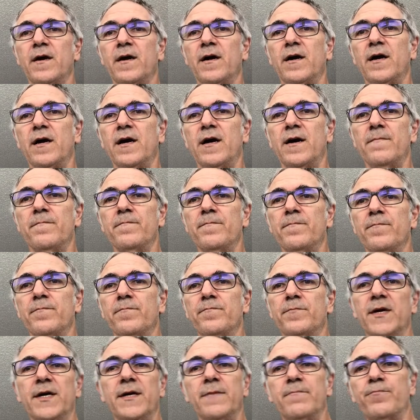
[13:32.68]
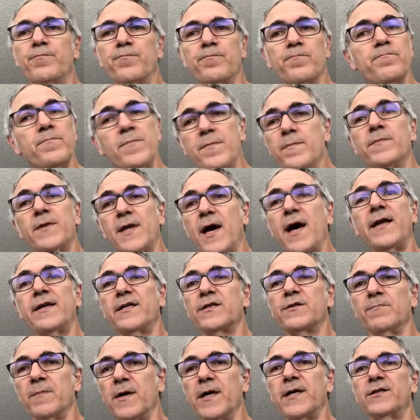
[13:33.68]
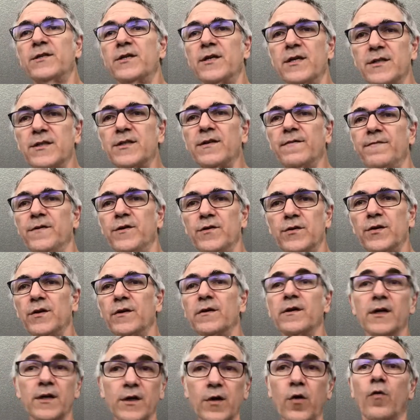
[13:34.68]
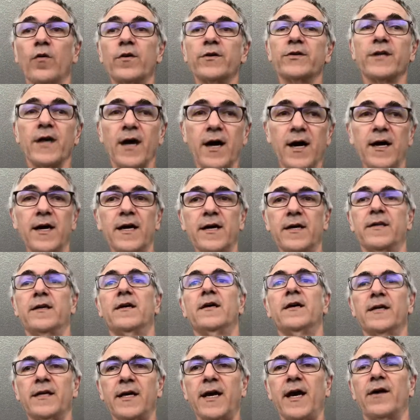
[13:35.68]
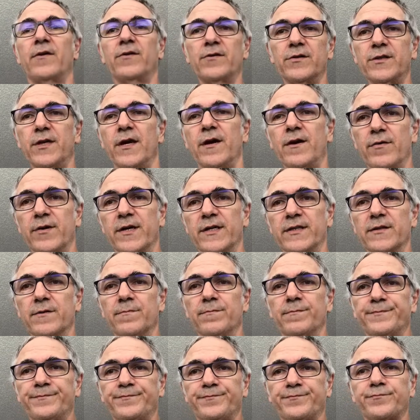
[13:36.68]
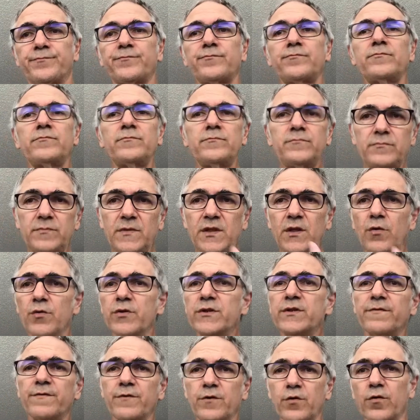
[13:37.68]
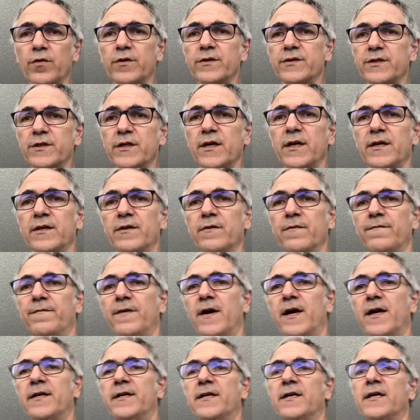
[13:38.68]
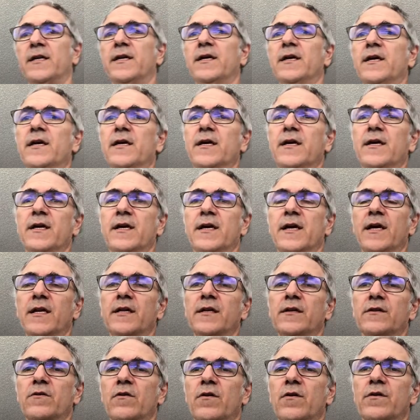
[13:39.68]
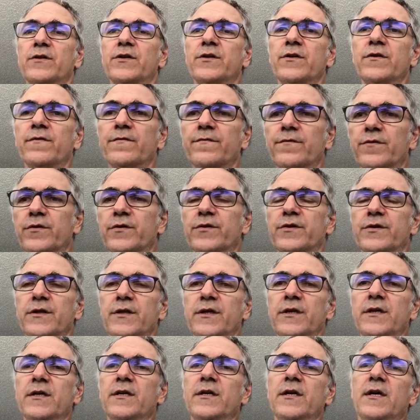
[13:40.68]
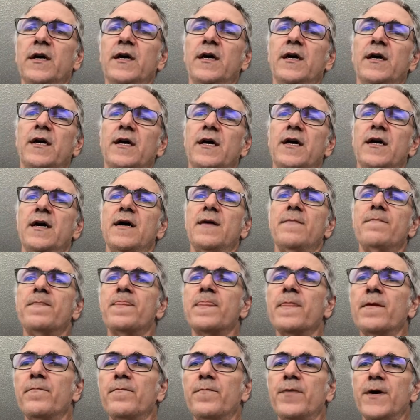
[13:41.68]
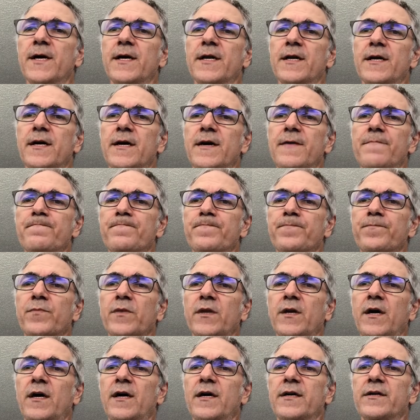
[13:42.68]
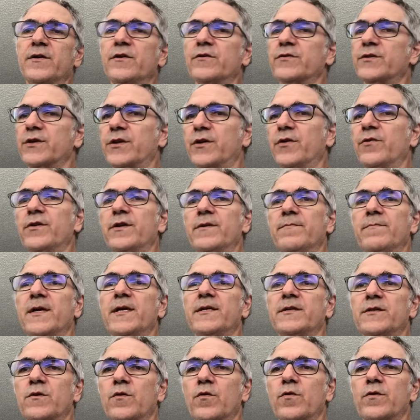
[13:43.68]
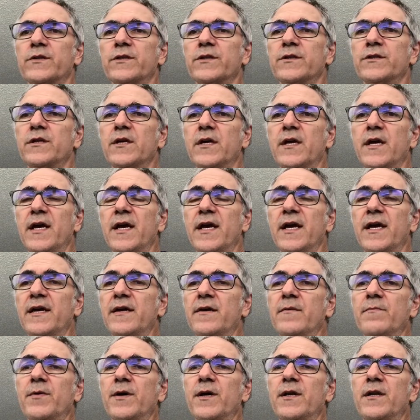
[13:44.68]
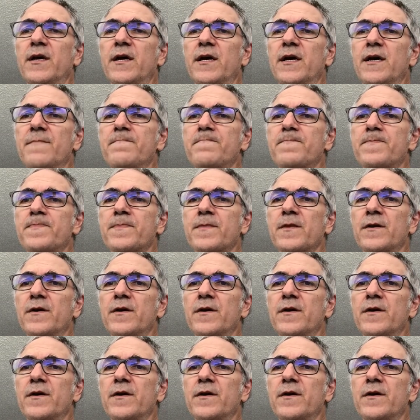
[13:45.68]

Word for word: uh, but not as much as if you took a course on counterterrorism, which of course uh, you'll find at any large university. Um, but um, uh, you know, security-based courses. Eh, but um,